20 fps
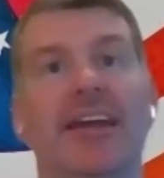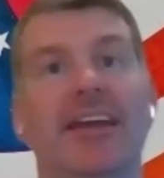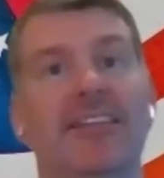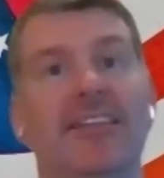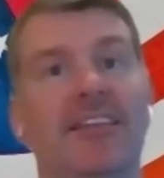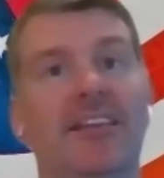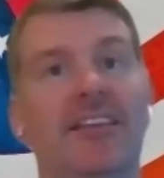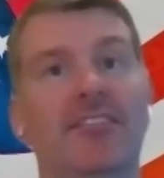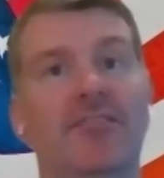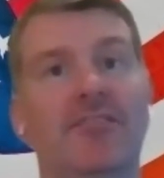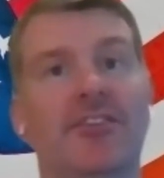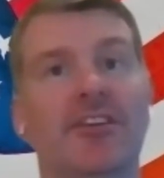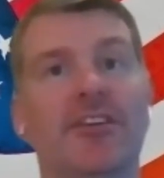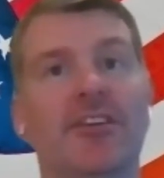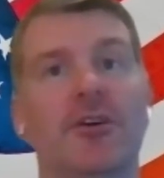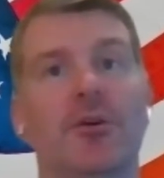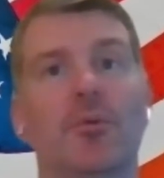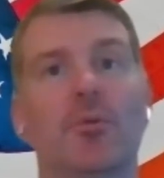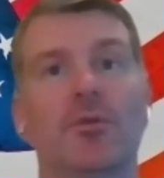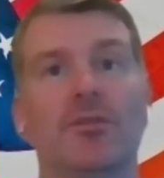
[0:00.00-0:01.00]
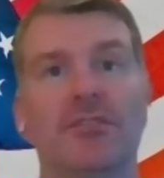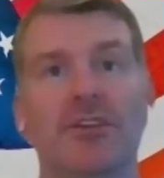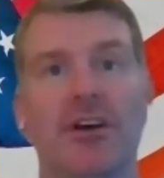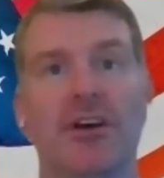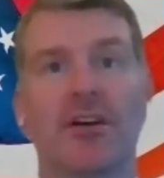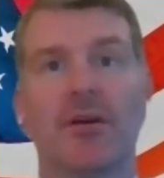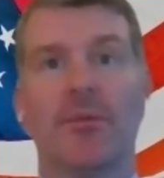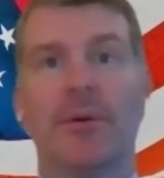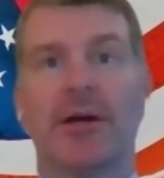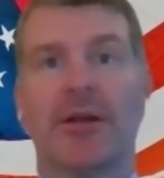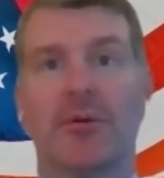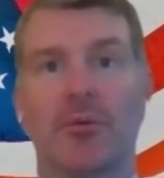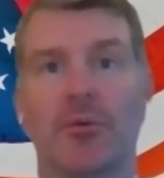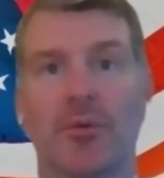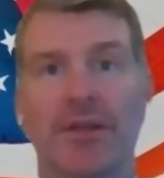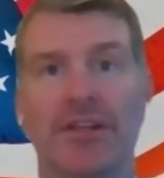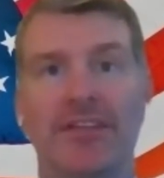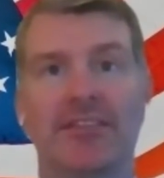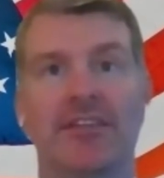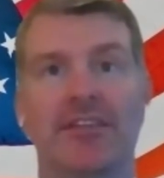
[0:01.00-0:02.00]
In this video, we'll talk about a
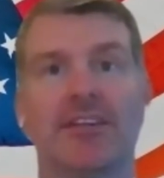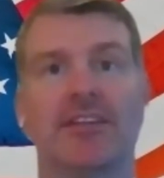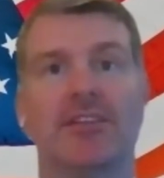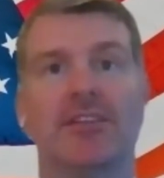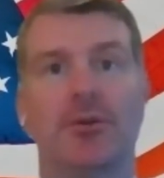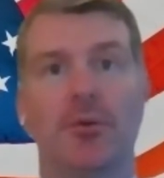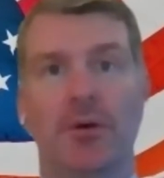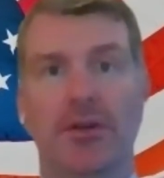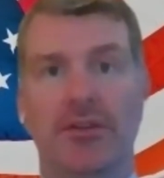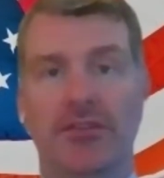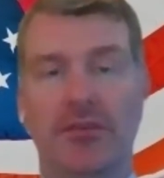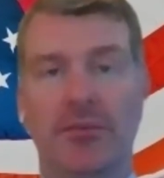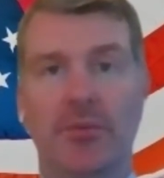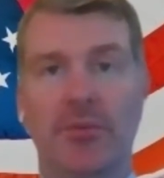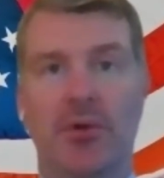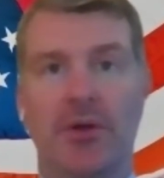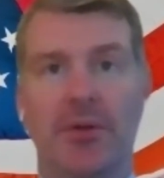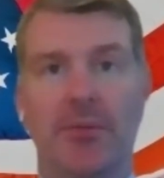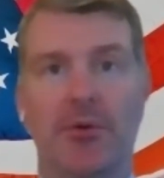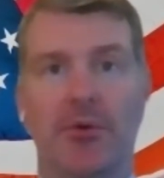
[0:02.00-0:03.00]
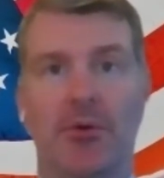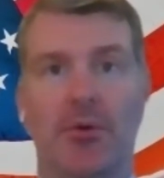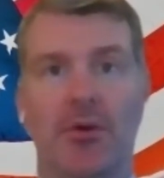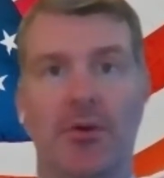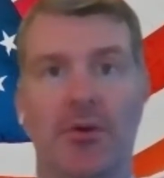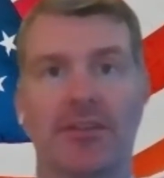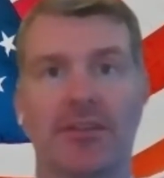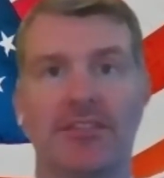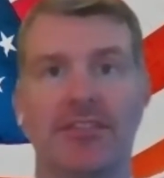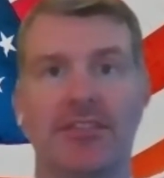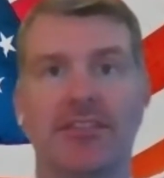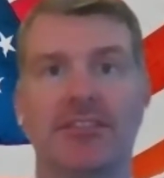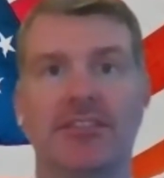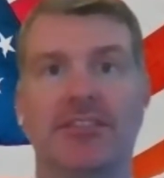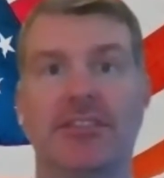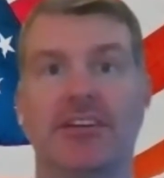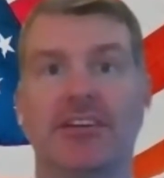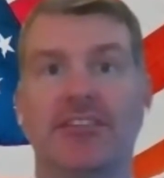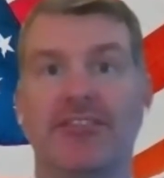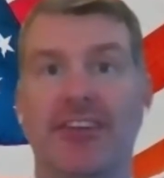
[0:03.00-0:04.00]
recent U.S. Supreme Court
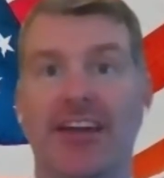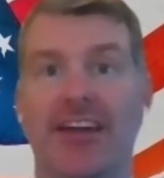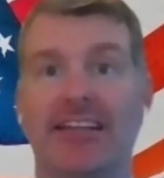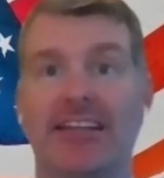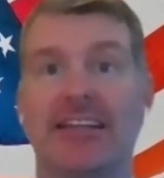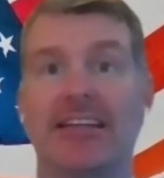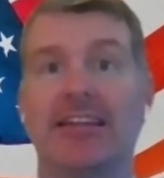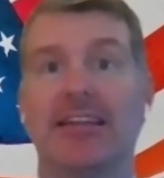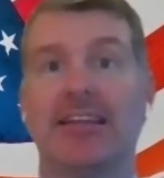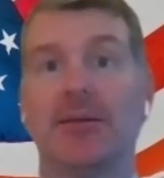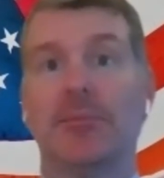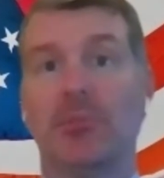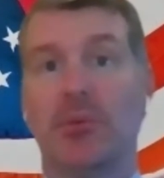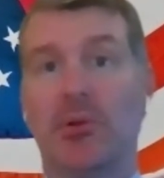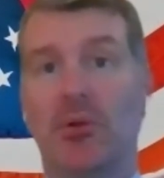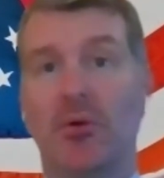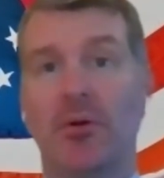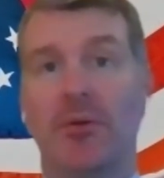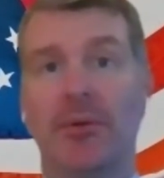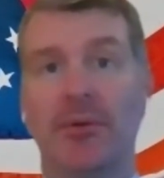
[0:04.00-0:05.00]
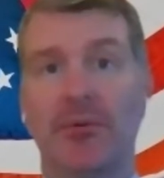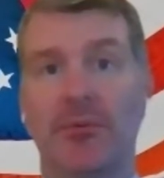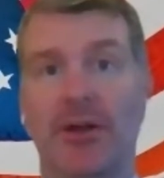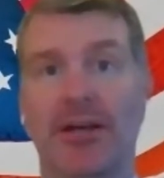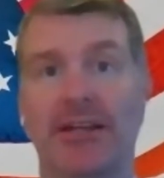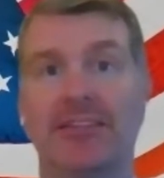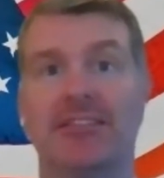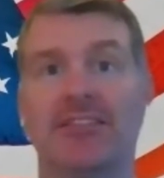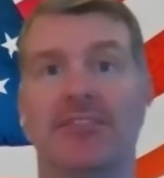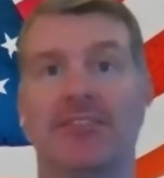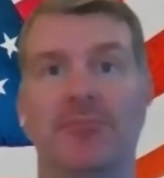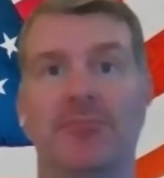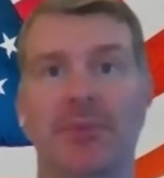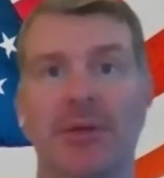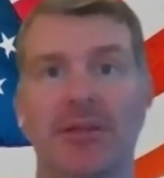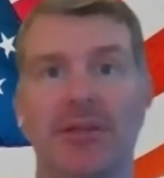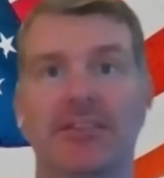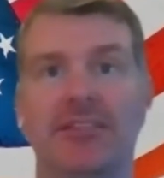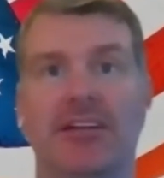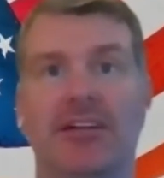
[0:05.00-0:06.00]
decision affecting the employment rights of
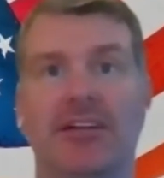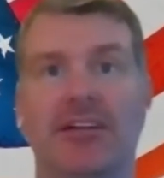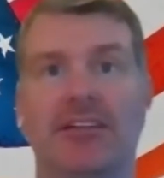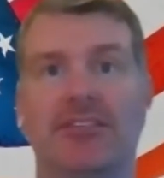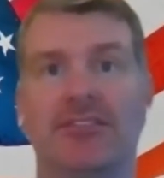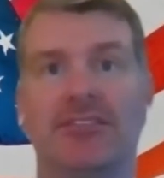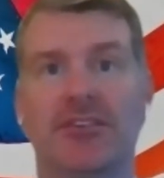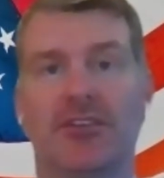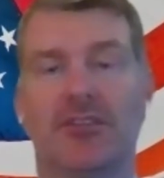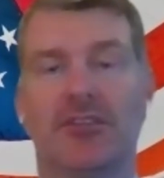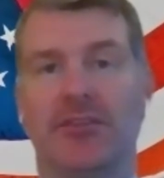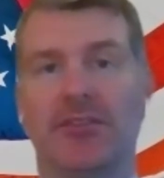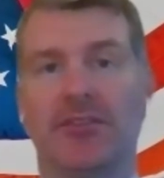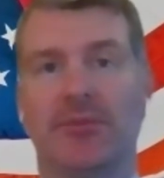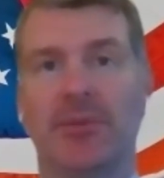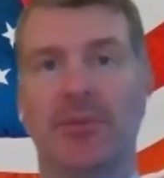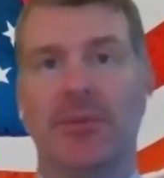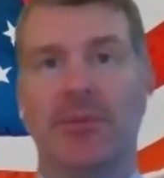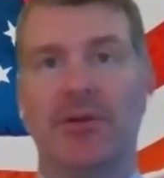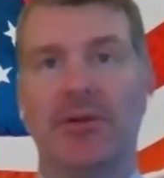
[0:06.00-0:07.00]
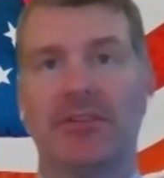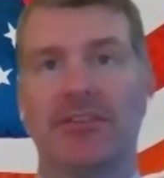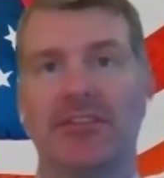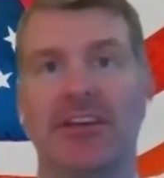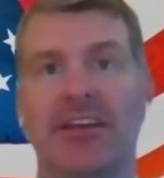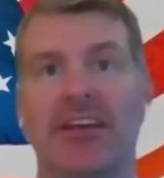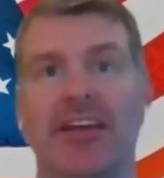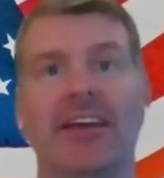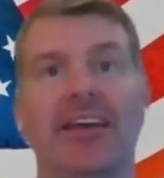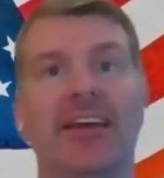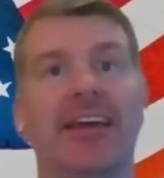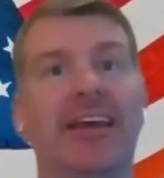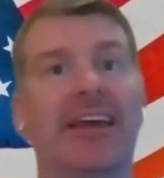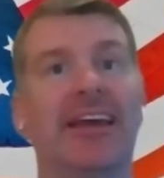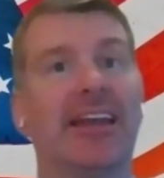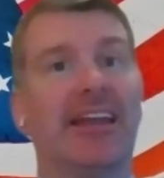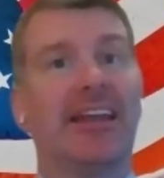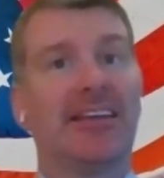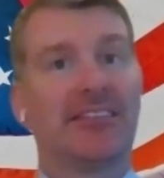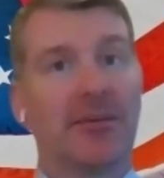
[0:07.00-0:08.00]
military service members.
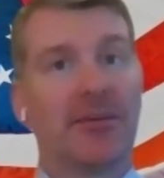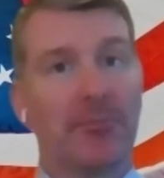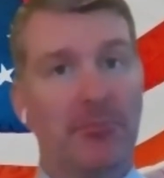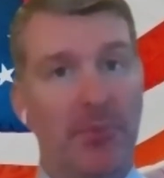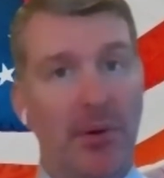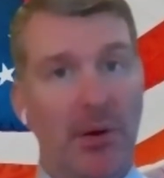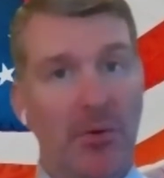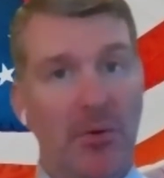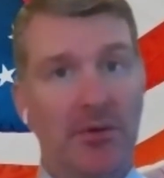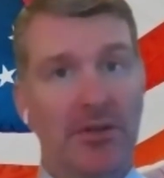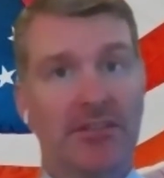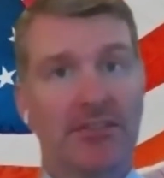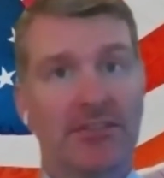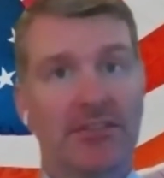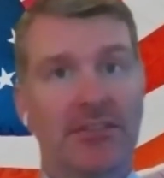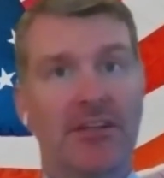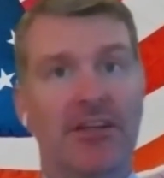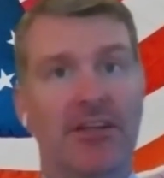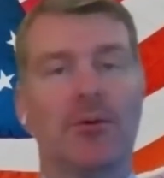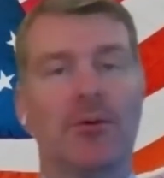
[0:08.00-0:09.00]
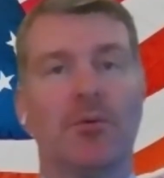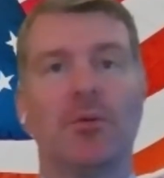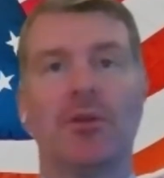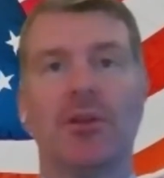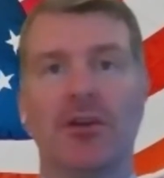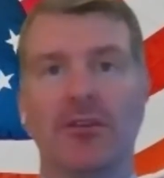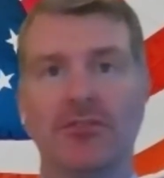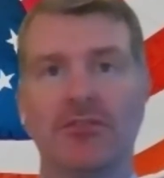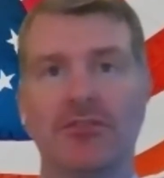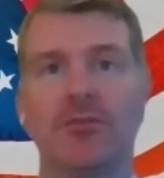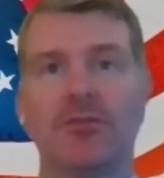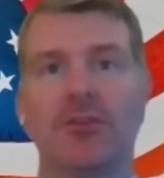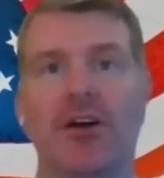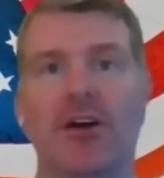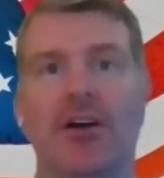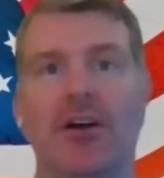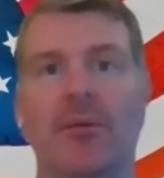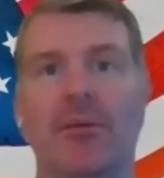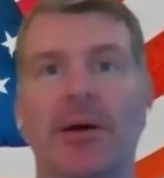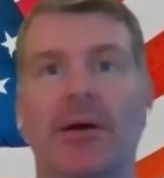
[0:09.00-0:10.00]
And as a bonus, we'll also
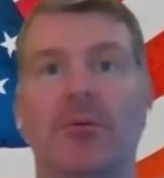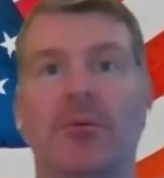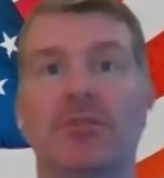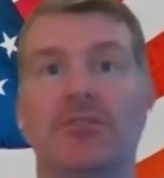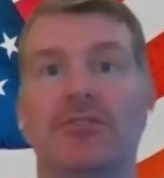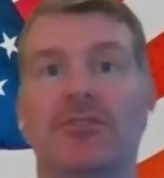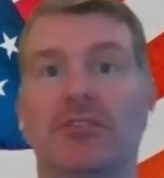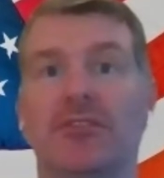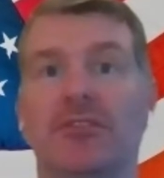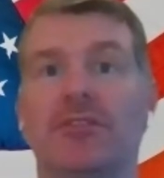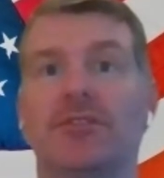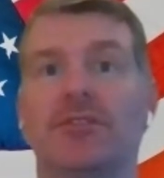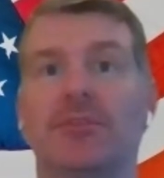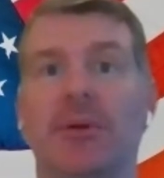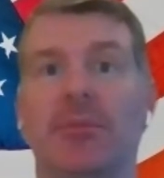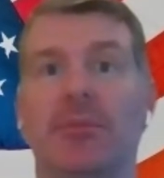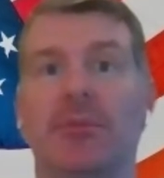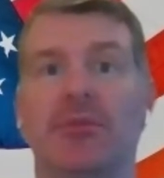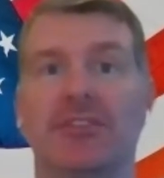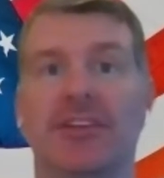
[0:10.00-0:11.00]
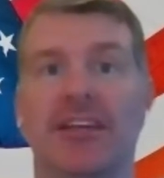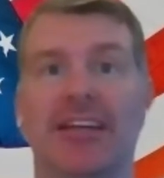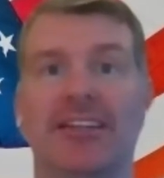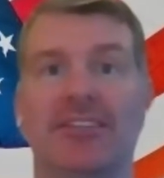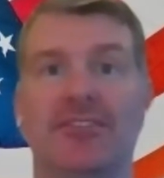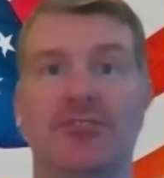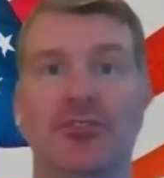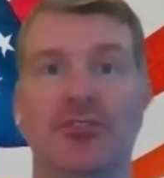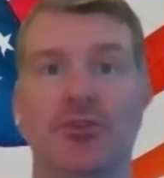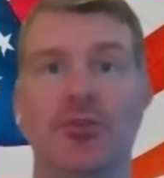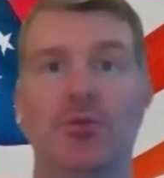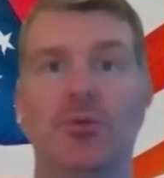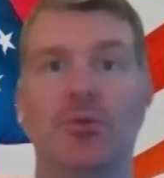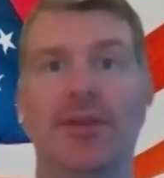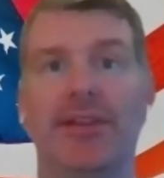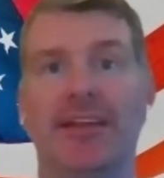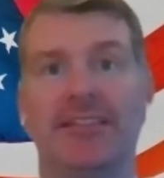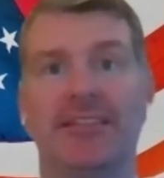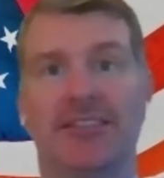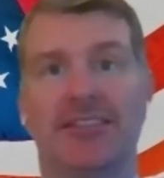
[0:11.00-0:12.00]
talk about what service members can do
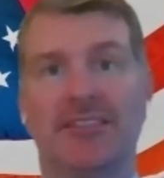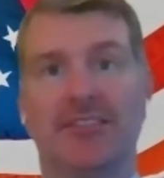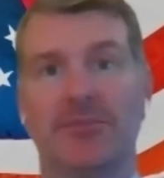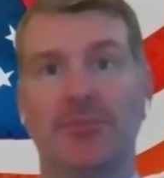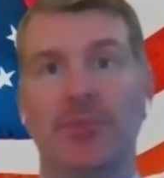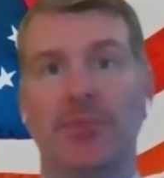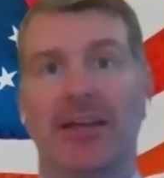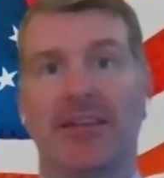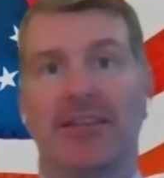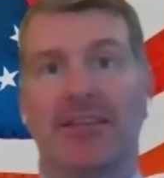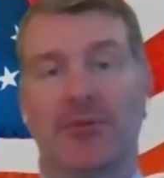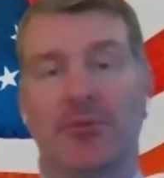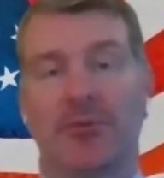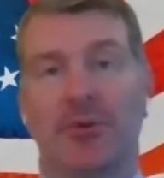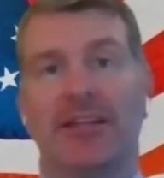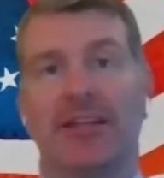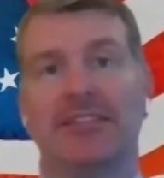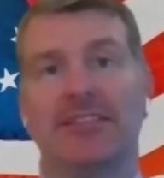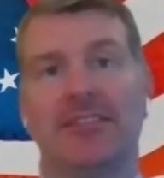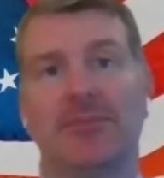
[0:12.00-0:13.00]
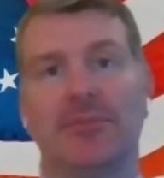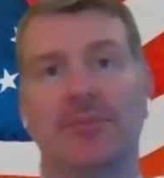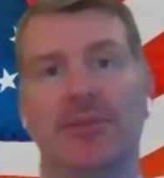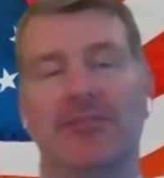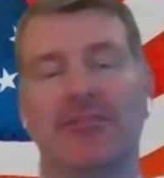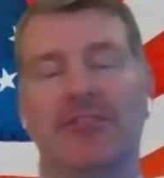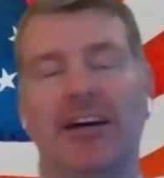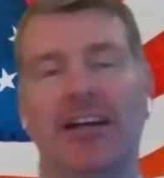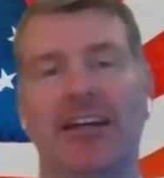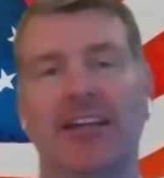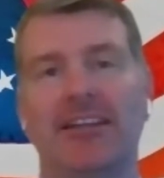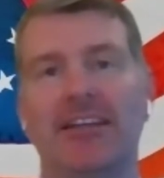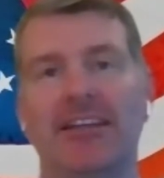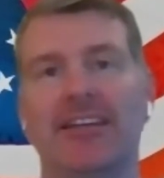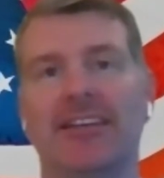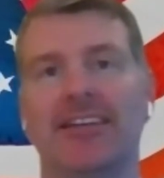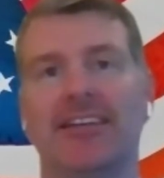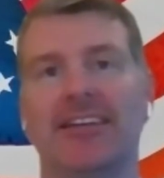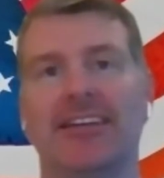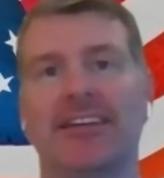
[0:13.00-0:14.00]
when they suspect their rights have been
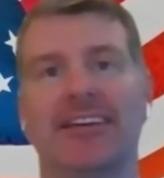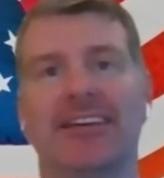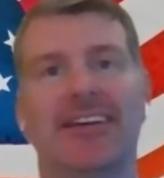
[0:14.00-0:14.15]
violated.